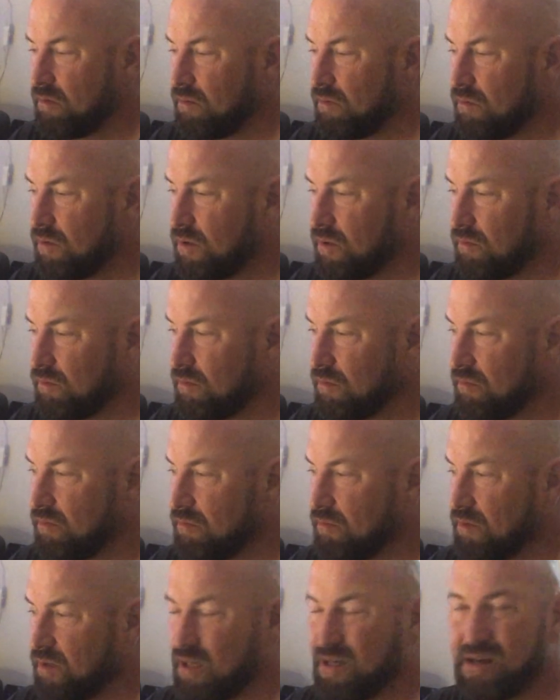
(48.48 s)
Well,
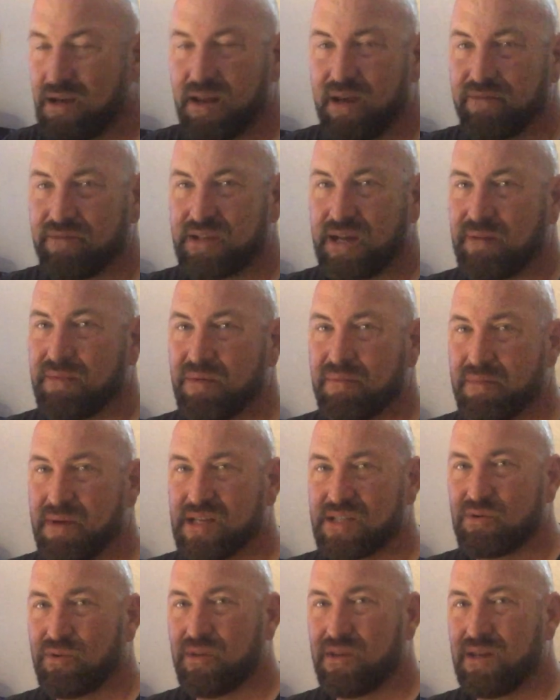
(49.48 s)
I didn't have time to
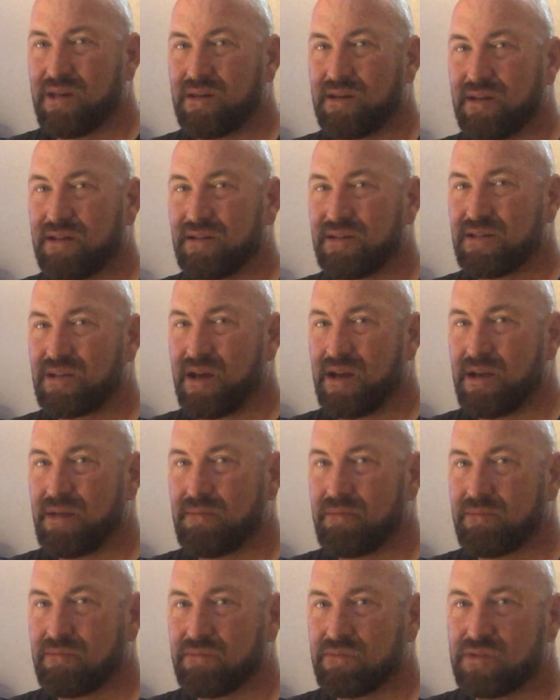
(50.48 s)
mess with it at the
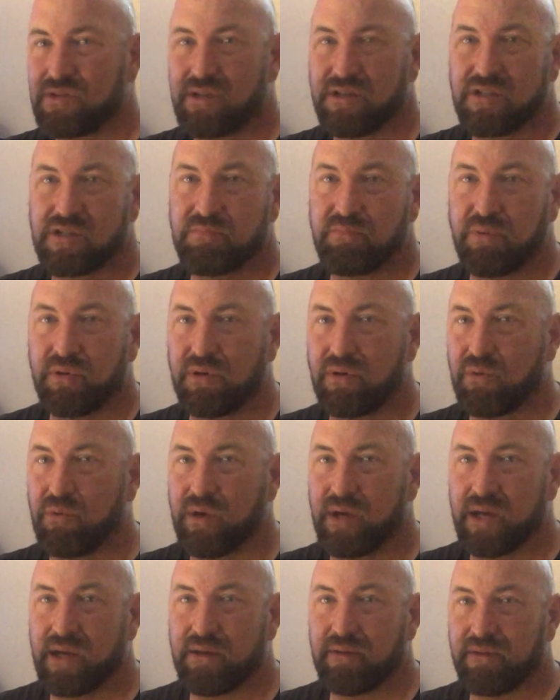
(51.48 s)
time, so I just put it
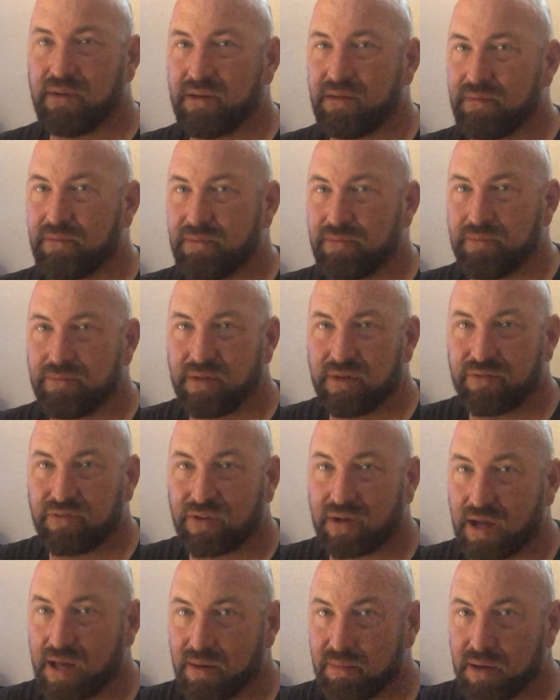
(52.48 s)
away and
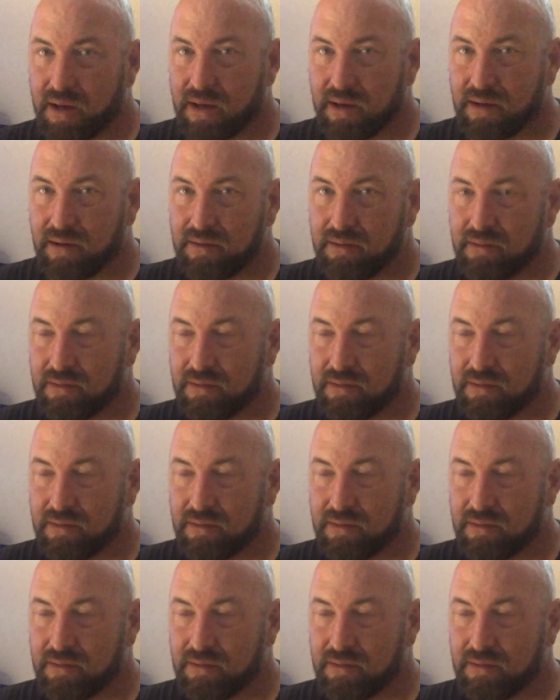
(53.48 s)
forgot about it.